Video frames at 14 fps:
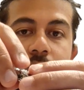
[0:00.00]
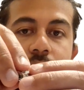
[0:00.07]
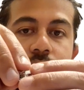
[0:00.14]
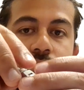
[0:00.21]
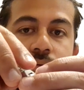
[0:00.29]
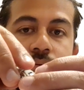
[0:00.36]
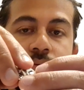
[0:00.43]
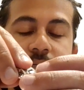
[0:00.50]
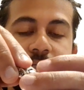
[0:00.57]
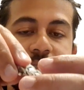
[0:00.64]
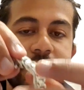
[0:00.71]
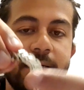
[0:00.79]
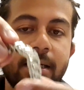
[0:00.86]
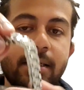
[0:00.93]
to
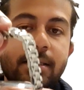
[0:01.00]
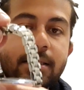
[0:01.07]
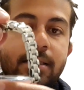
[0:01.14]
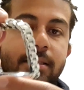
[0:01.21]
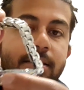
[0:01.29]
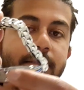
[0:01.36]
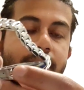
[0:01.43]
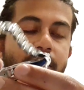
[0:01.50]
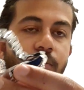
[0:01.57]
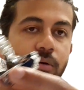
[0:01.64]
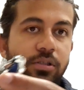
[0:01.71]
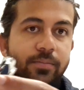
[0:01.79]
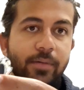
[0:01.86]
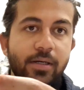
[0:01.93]
resize the
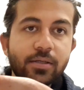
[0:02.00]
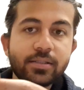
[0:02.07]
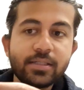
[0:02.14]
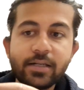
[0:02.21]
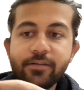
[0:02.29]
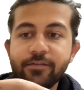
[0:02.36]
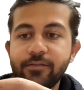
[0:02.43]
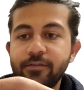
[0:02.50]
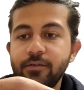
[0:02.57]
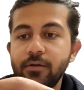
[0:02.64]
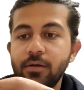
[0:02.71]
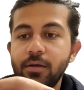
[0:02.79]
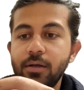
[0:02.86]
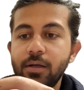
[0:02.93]
watch by yourself,
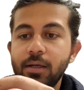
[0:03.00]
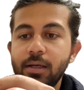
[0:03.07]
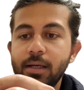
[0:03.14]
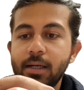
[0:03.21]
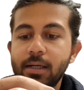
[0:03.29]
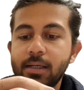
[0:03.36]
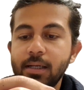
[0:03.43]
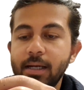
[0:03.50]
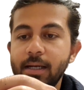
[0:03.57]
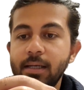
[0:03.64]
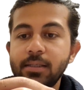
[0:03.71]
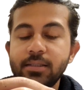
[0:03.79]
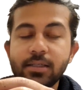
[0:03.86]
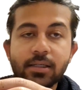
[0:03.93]
and
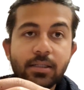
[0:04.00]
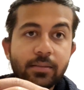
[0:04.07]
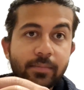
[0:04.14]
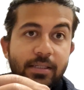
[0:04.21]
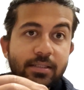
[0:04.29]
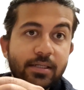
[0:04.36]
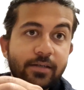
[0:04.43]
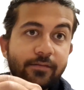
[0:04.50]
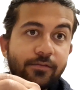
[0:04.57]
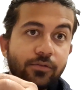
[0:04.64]
I struggled myself.